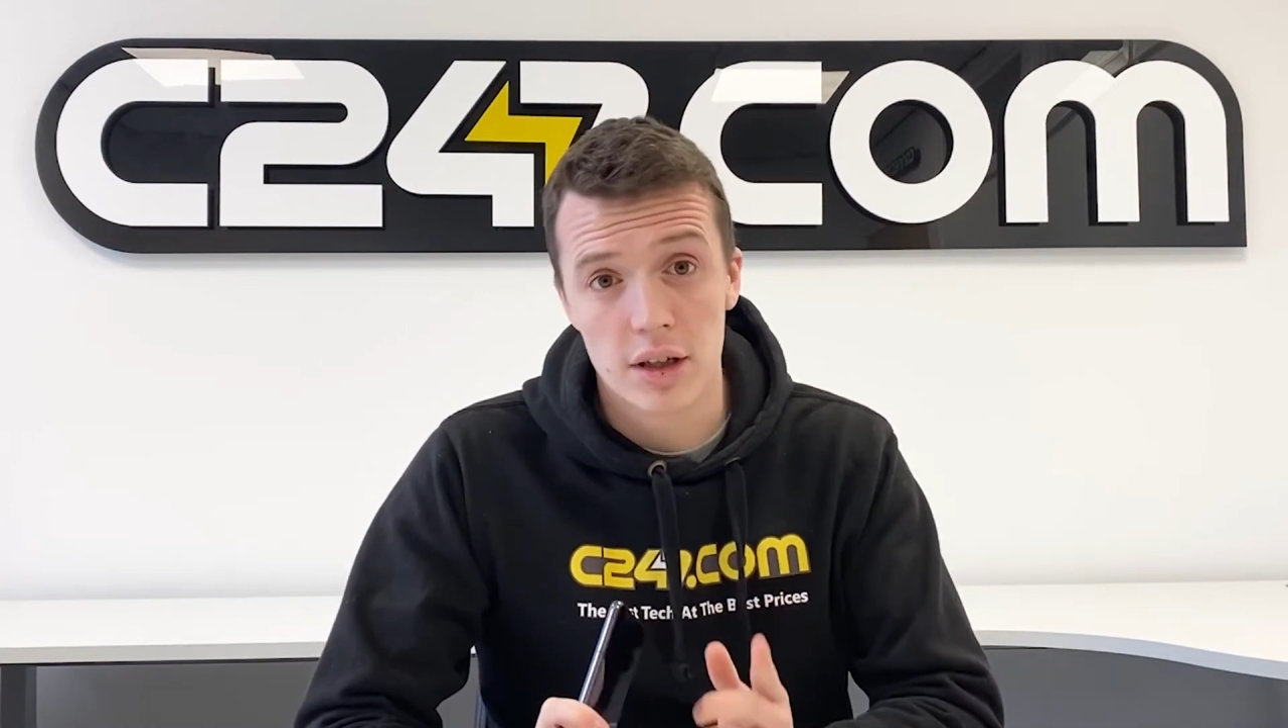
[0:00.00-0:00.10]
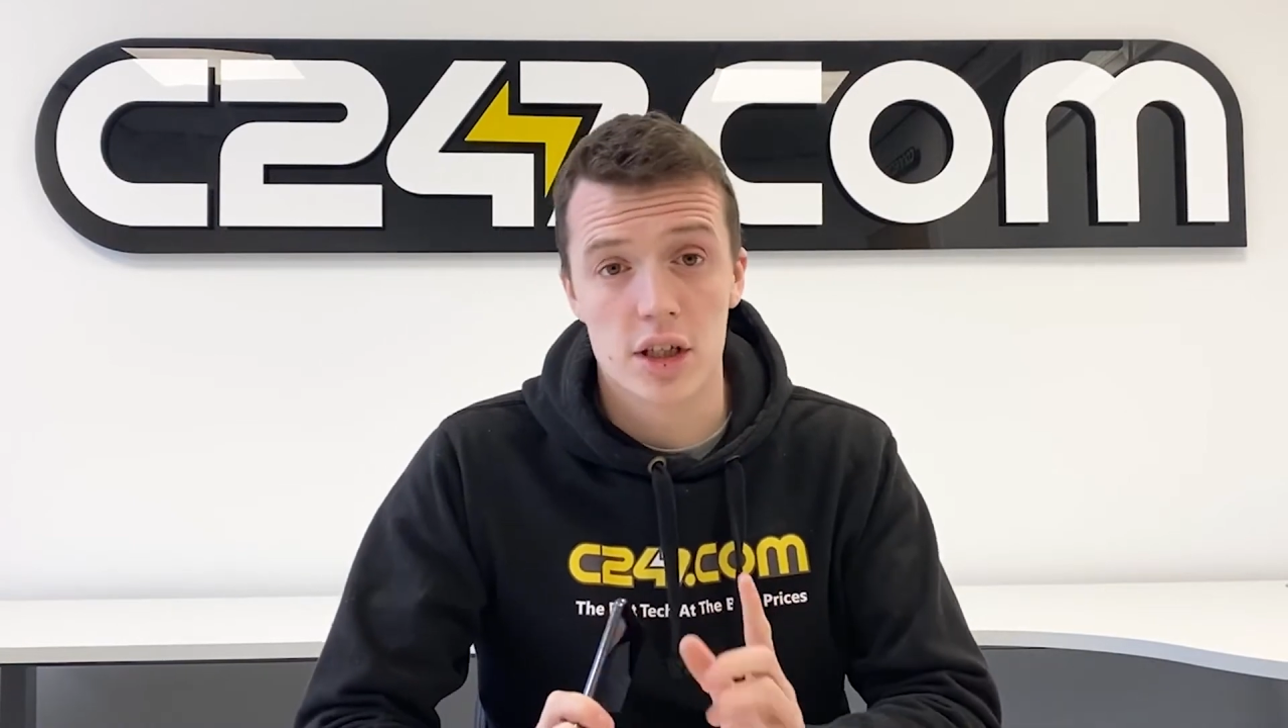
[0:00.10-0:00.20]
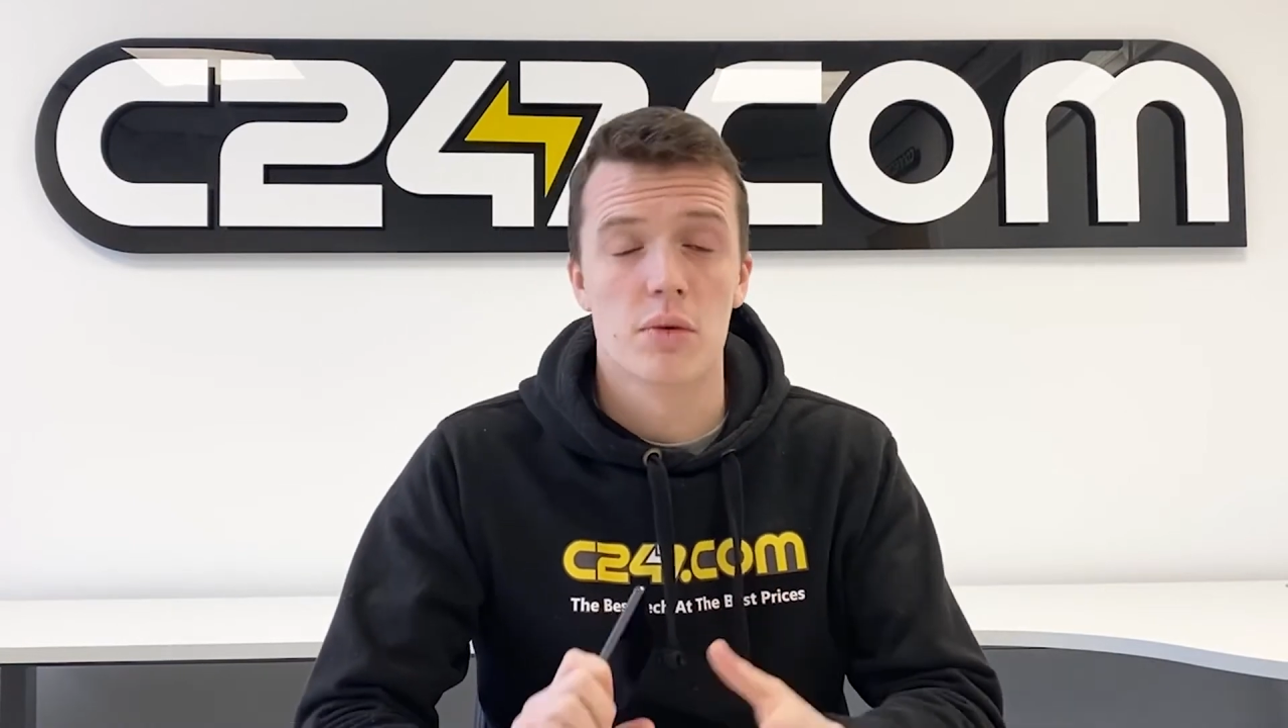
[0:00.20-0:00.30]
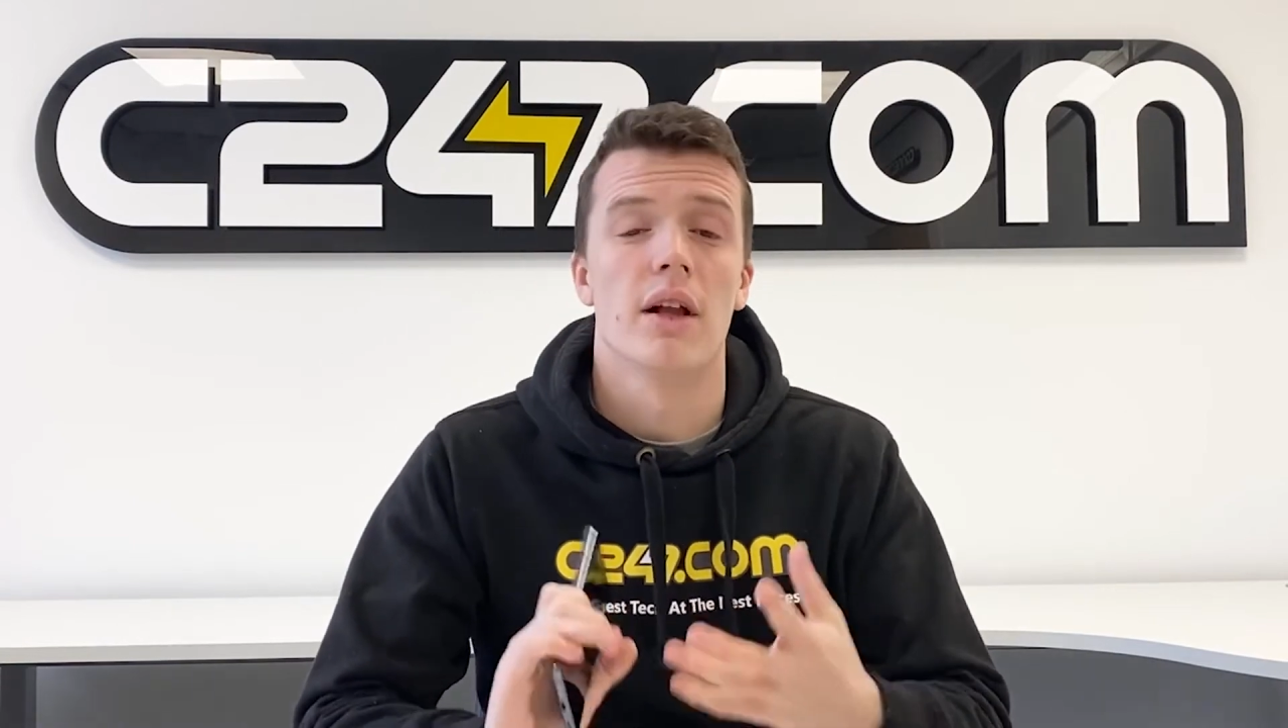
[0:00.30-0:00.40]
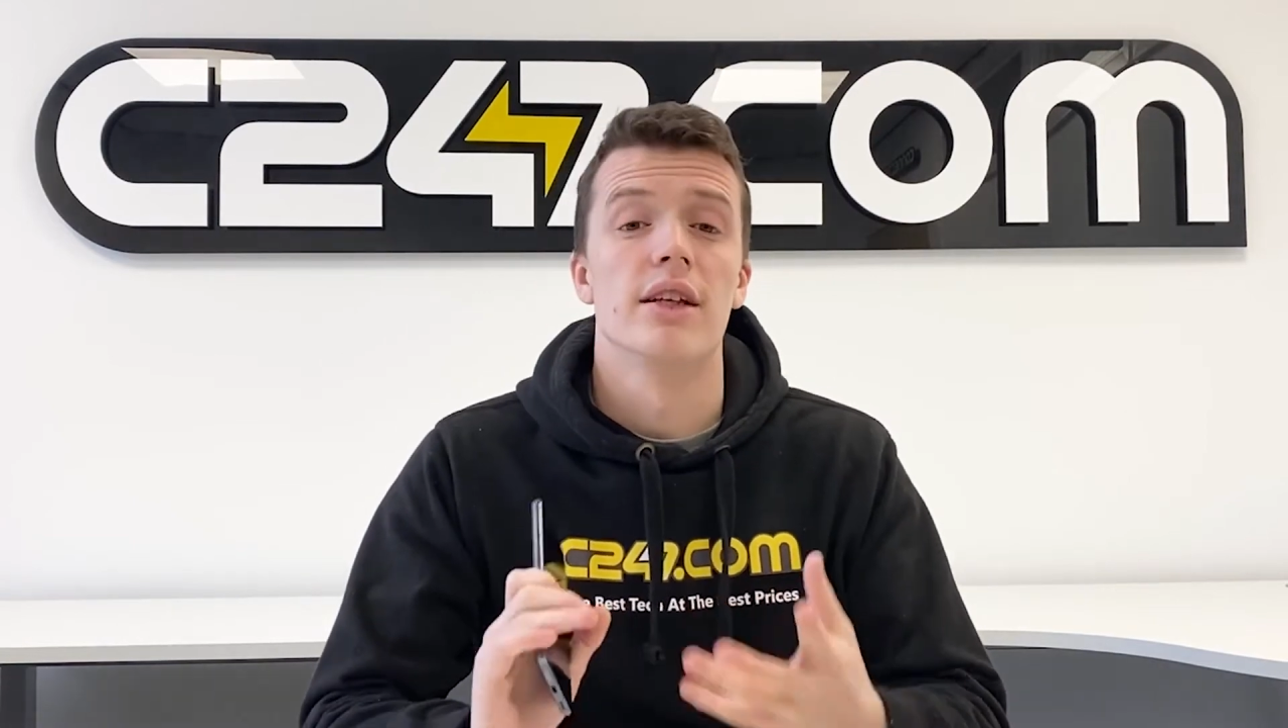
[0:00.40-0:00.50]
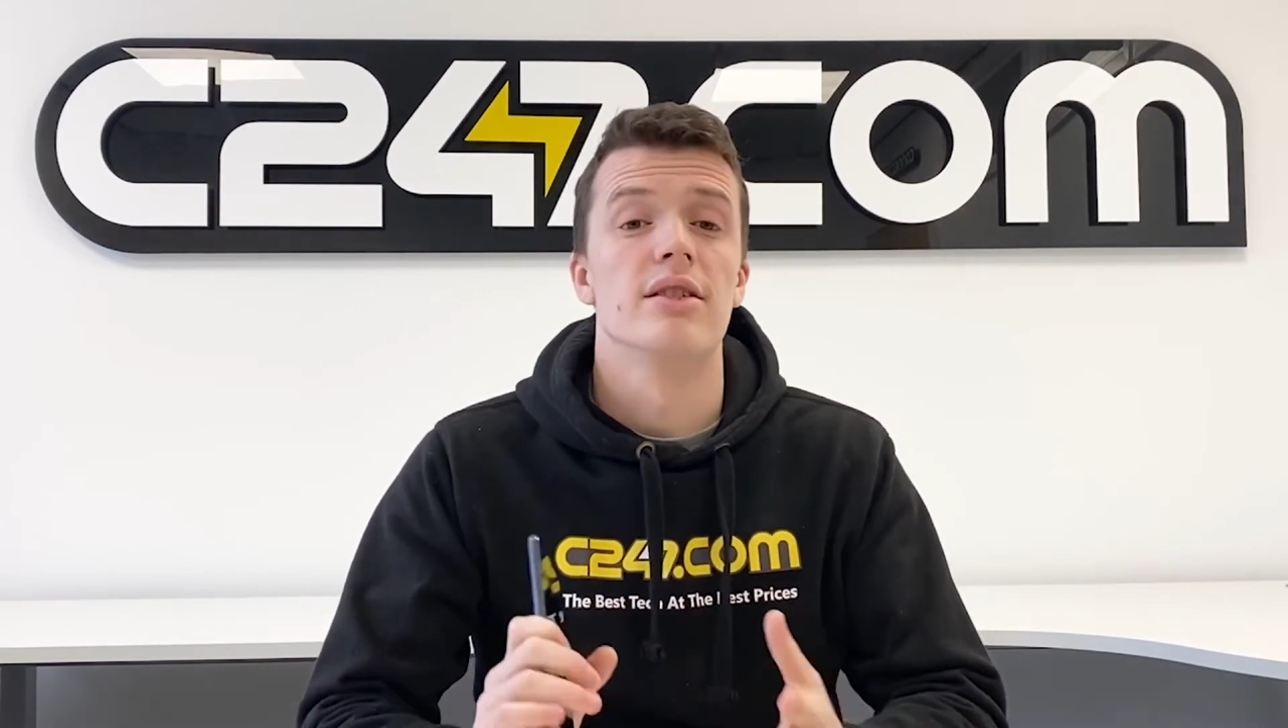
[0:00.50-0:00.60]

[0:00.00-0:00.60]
as well as